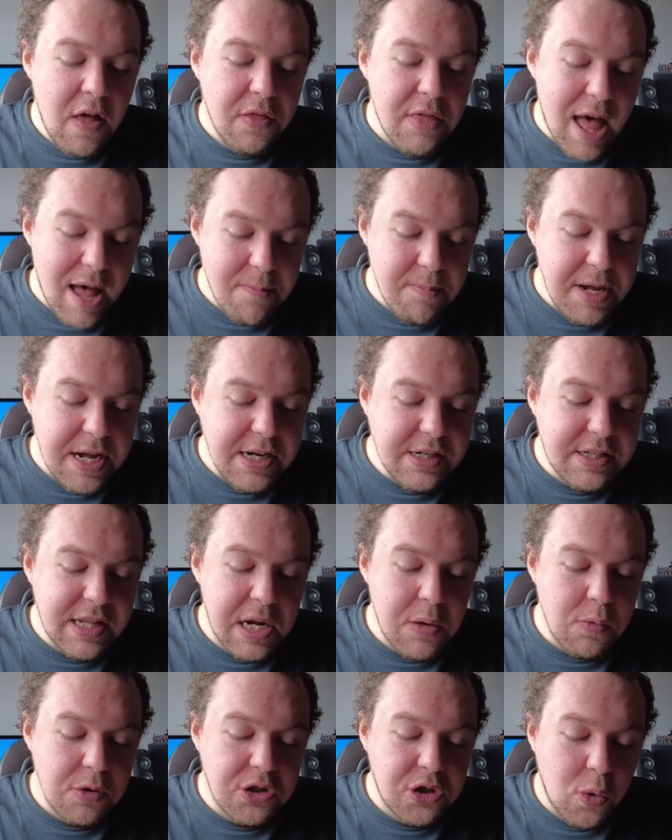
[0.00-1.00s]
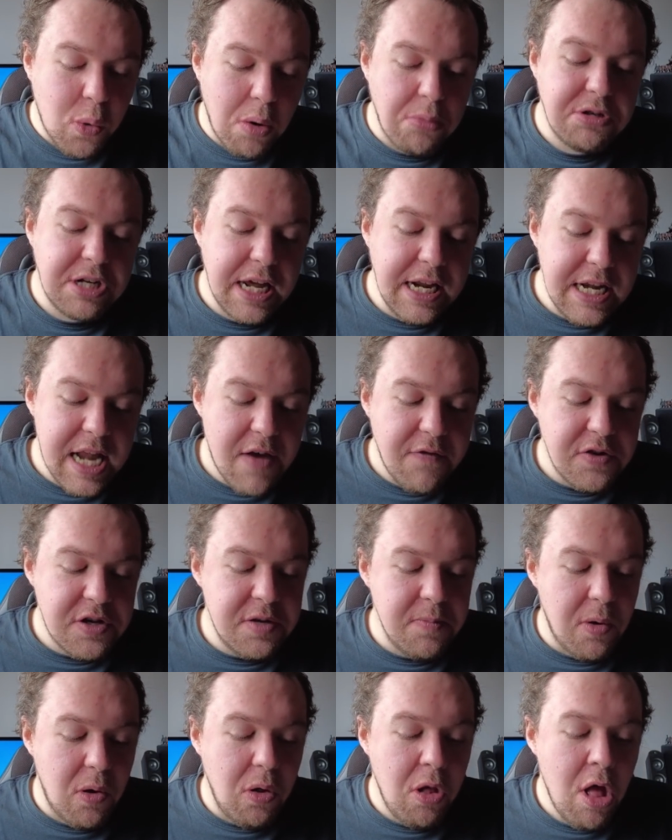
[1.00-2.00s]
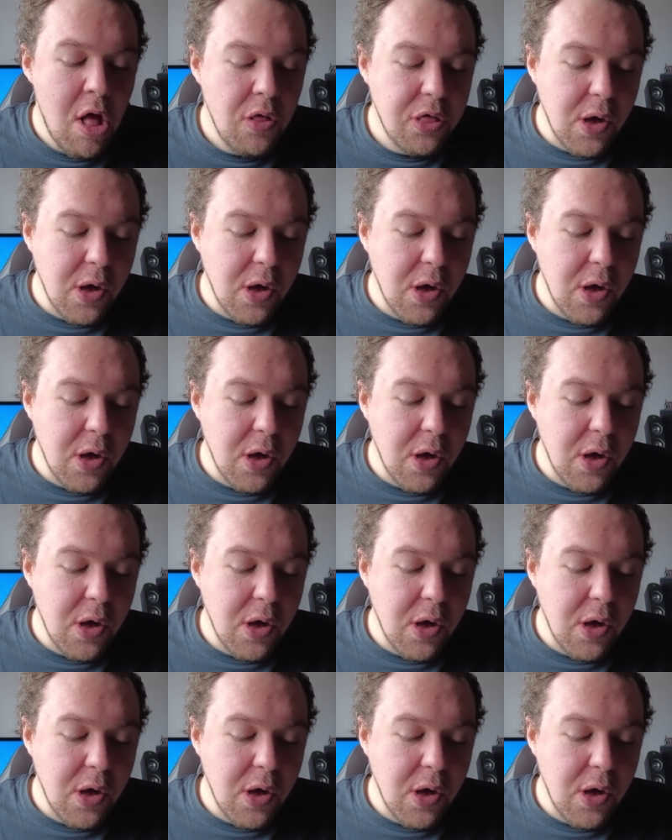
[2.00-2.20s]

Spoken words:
That means that it was, quote, inevitable